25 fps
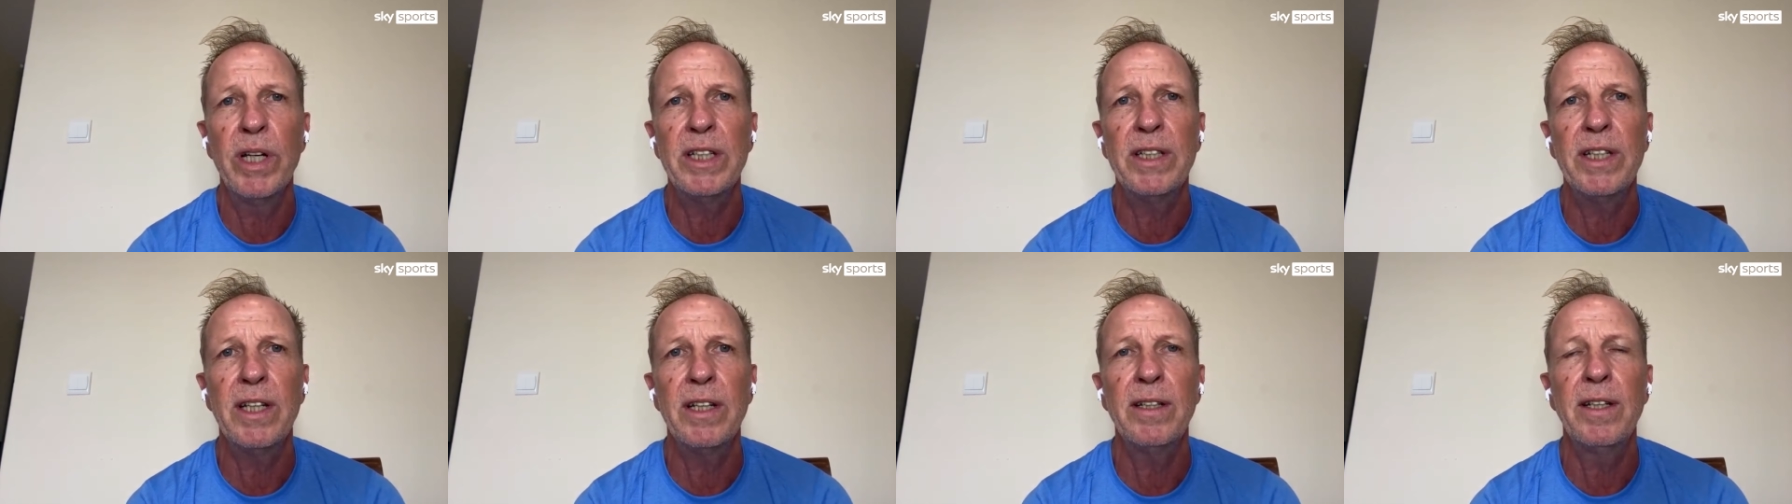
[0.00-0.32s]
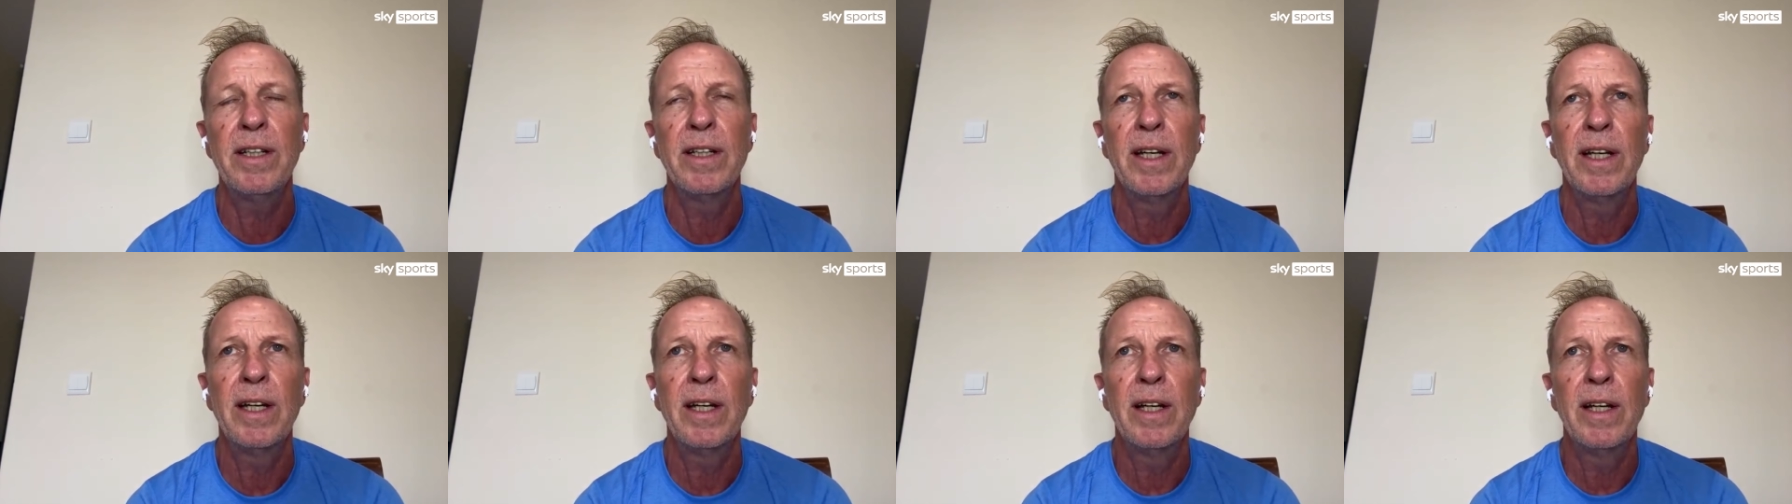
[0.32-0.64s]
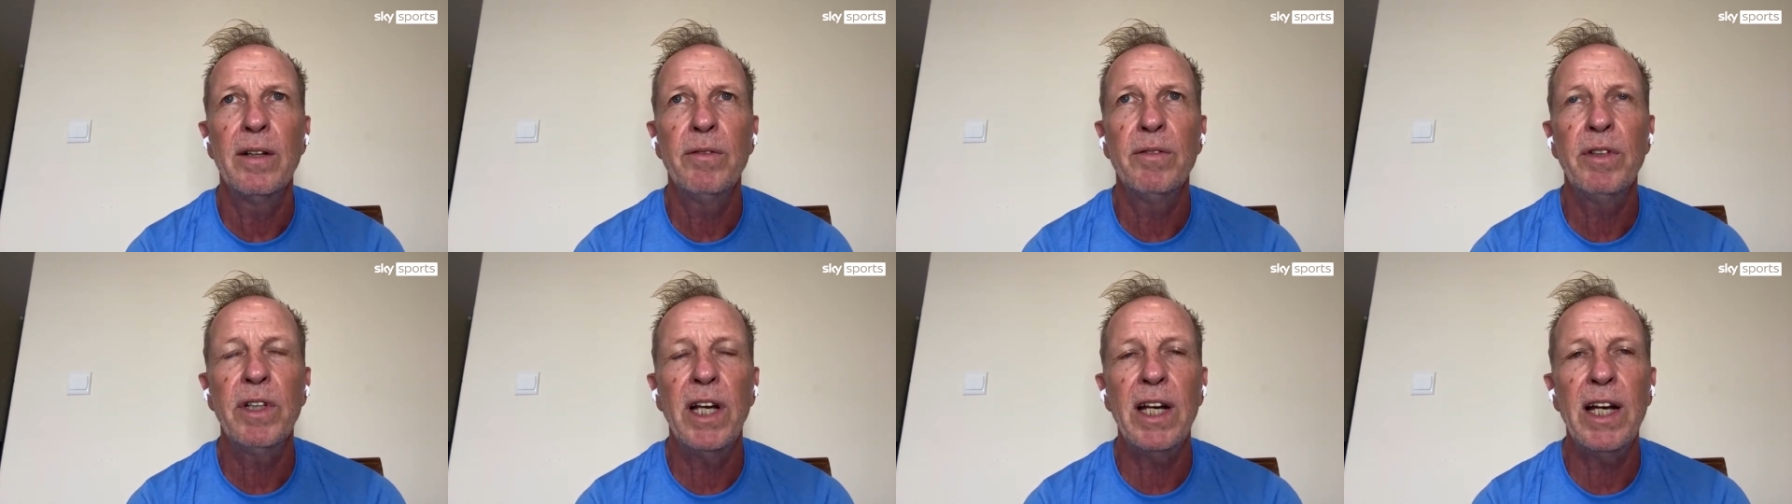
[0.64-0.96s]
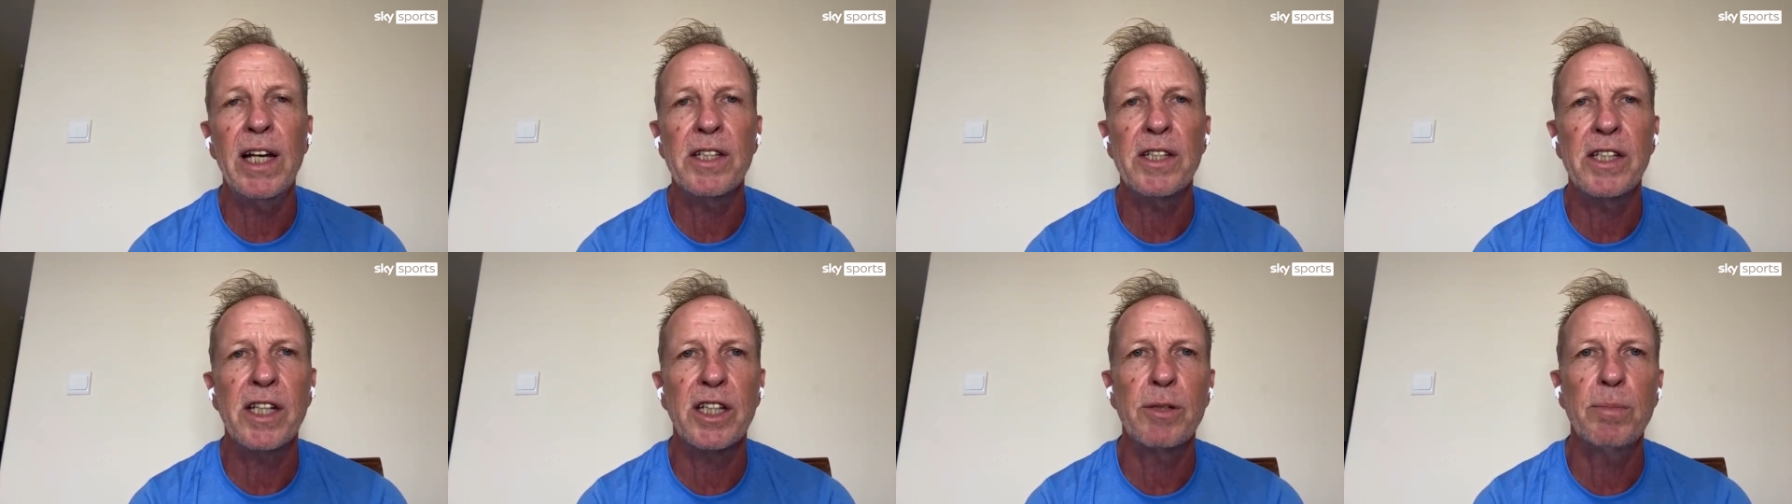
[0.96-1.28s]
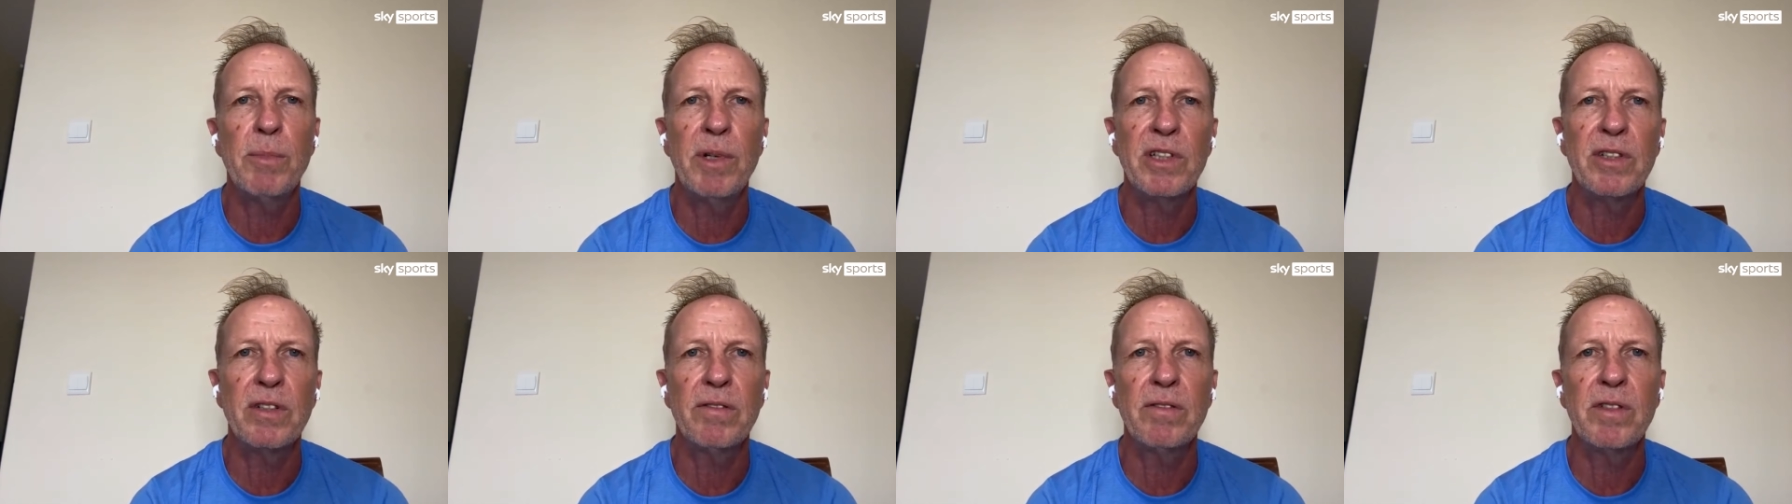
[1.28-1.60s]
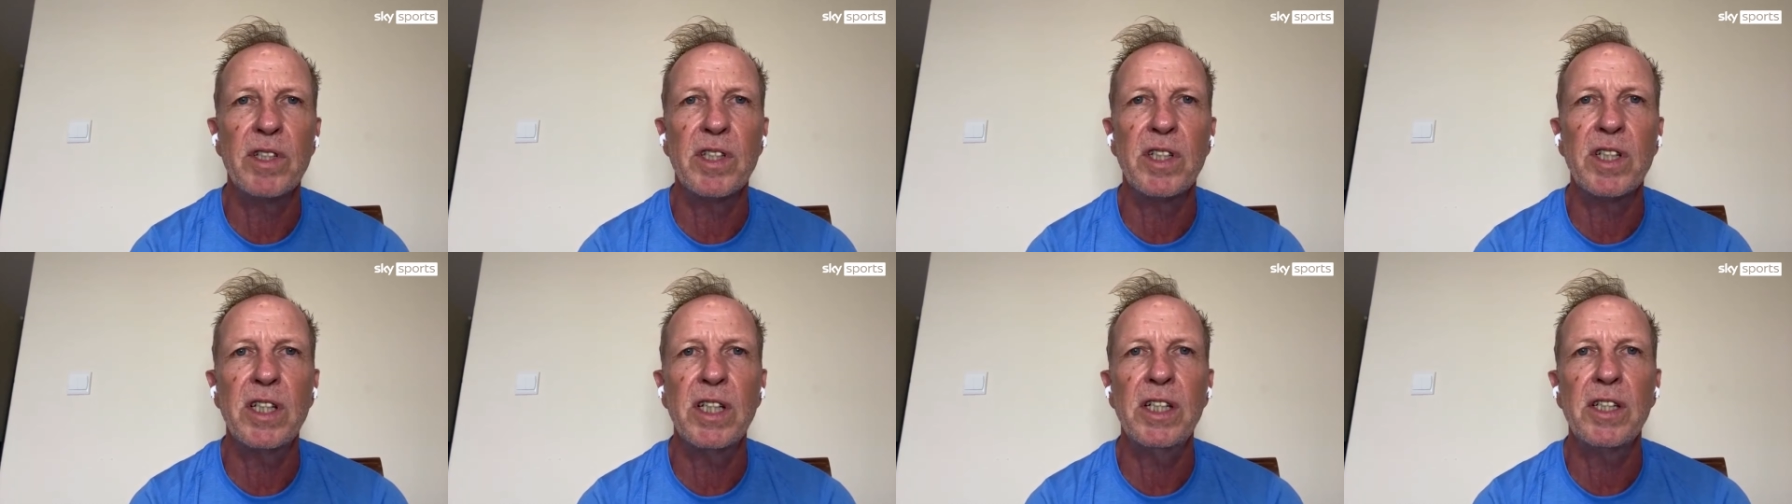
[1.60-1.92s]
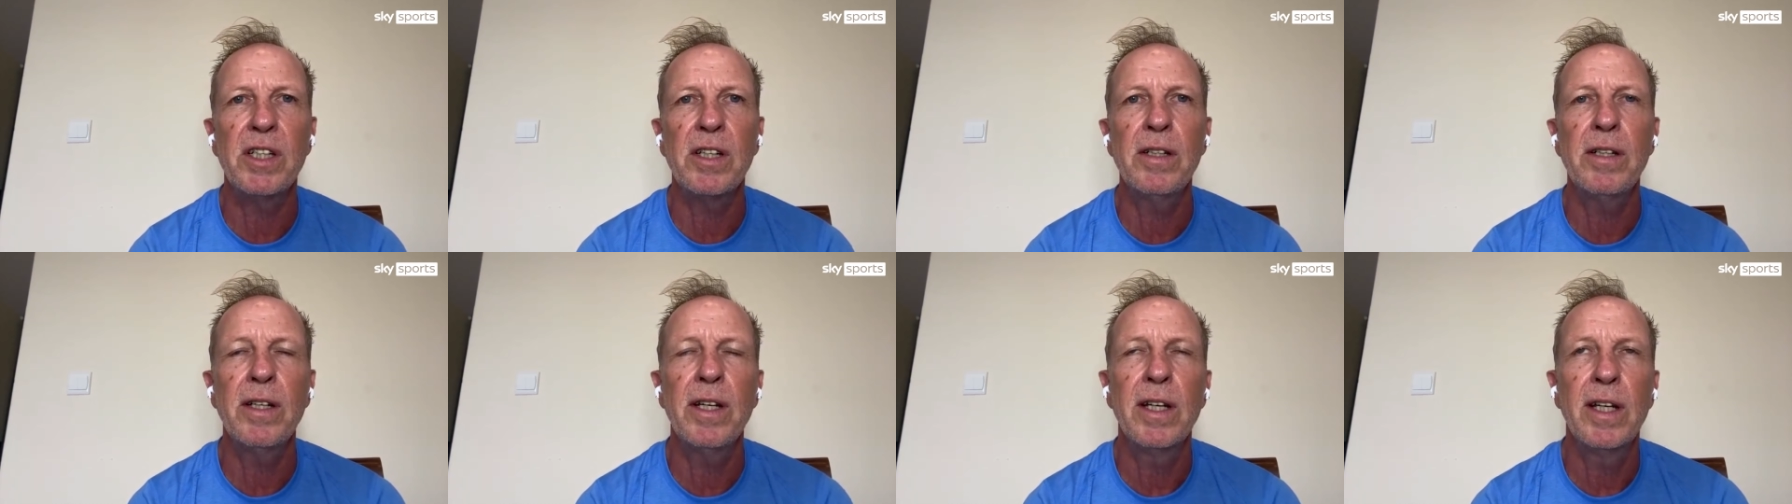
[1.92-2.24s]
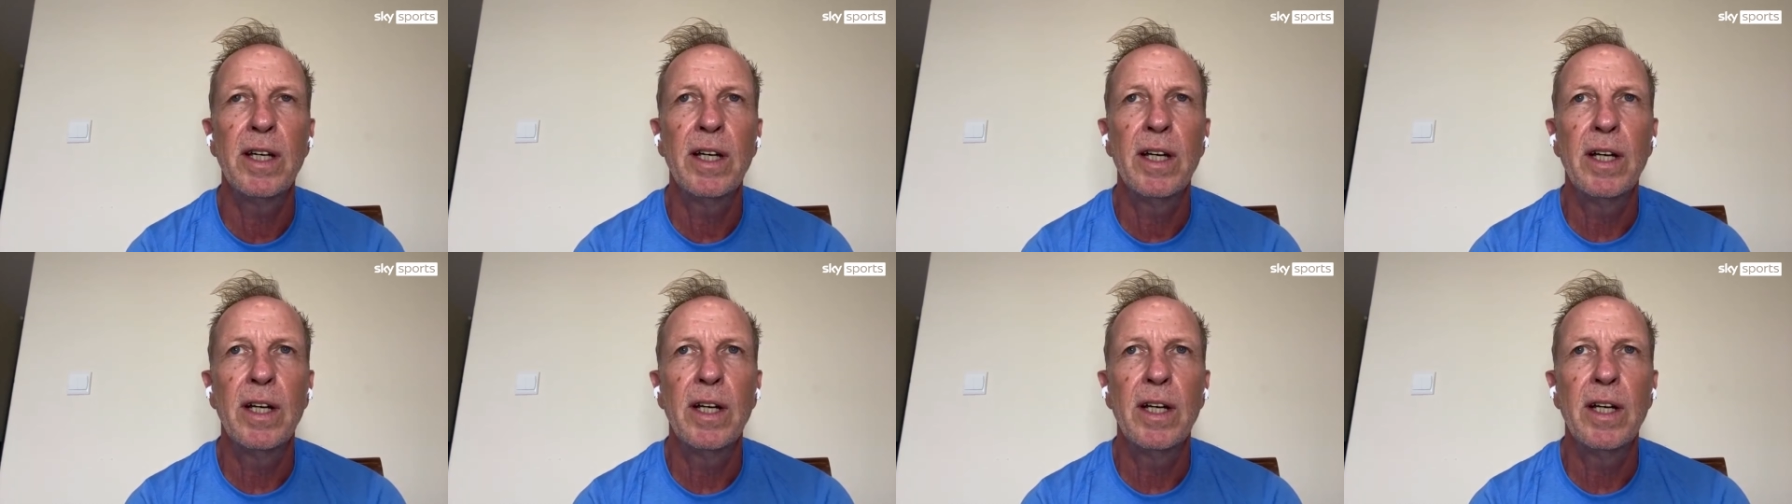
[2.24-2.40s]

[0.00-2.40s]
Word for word: he did for the last six months of the season